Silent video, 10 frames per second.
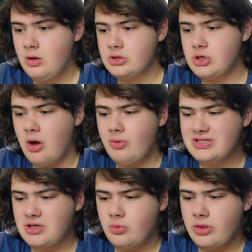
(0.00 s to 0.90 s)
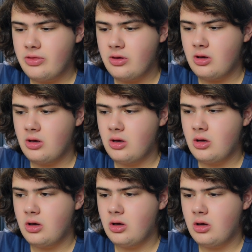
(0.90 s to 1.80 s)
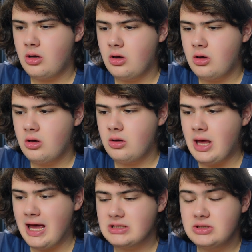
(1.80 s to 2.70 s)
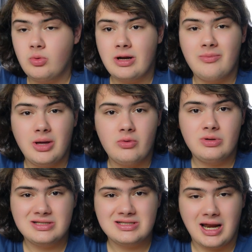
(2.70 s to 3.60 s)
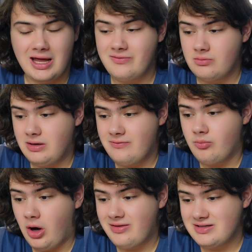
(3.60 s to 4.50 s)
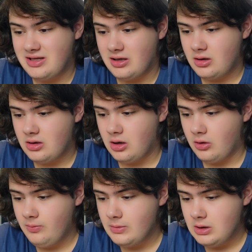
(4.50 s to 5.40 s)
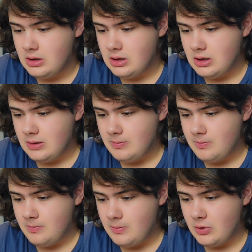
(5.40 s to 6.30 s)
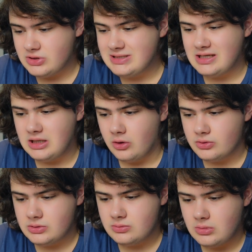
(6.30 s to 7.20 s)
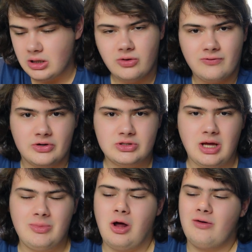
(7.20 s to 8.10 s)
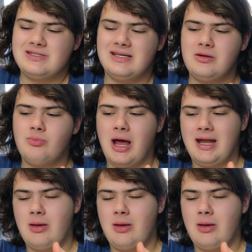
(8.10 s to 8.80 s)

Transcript: So I want to start with uh, actually one of the main reasons that I even bought this thing. You know, it was to take notes at university. I mean, obviously, I didn't buy an